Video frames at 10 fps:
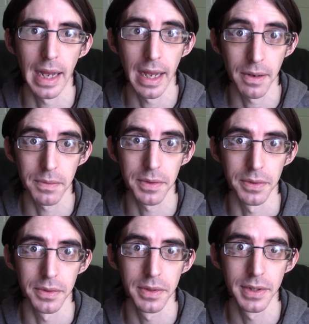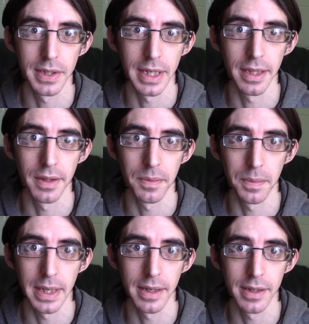Outdoors, in the
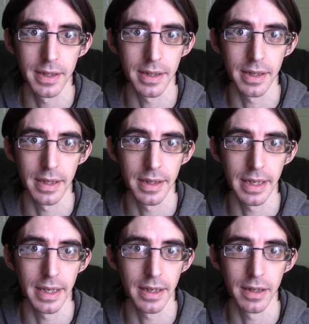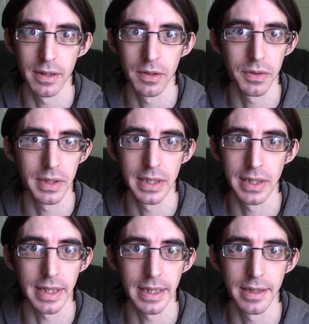wind, the
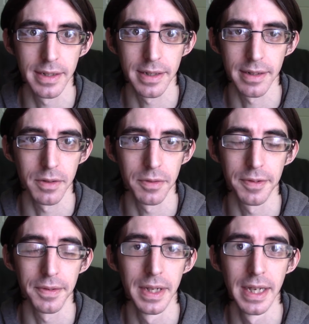noise is awful.